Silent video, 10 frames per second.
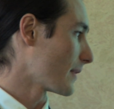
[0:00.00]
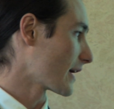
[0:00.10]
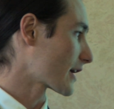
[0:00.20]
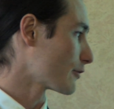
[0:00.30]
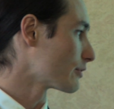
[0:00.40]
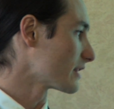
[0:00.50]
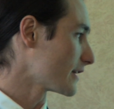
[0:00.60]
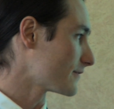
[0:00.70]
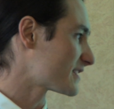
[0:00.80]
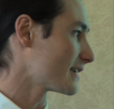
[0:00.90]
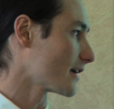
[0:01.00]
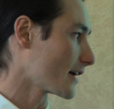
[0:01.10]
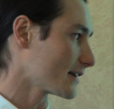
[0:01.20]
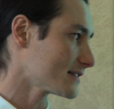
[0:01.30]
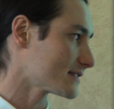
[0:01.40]
it can relieve
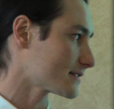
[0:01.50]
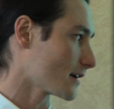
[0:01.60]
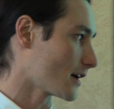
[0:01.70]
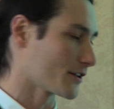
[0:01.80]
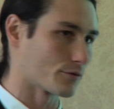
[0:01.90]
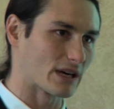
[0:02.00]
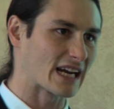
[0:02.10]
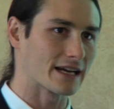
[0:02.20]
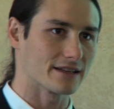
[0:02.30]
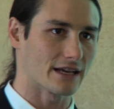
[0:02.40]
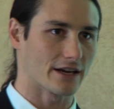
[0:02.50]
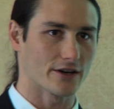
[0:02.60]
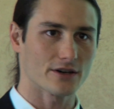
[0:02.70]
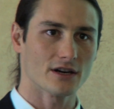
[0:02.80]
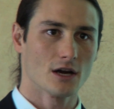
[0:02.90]
tinnitus, the ringing in the
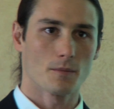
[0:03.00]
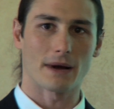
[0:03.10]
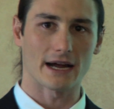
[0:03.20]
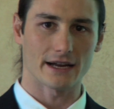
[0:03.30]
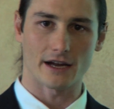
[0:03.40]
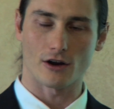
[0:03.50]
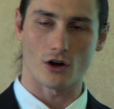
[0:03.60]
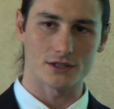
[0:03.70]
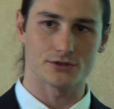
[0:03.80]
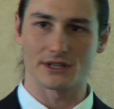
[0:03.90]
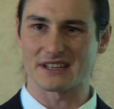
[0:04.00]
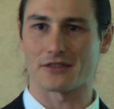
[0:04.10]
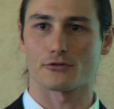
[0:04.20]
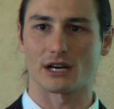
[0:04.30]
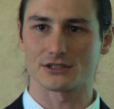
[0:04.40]
ear, by altering the
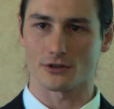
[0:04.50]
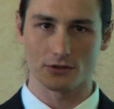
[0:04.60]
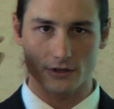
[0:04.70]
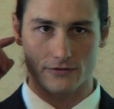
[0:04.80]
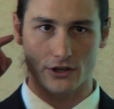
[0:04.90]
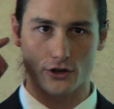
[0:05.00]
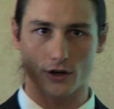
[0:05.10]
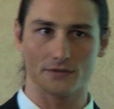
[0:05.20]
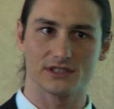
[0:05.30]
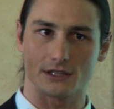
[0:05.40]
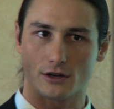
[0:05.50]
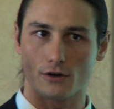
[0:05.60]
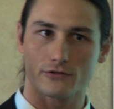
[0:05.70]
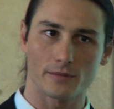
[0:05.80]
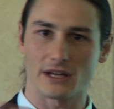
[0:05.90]
threshold of the nerves that go
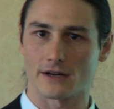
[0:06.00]
from the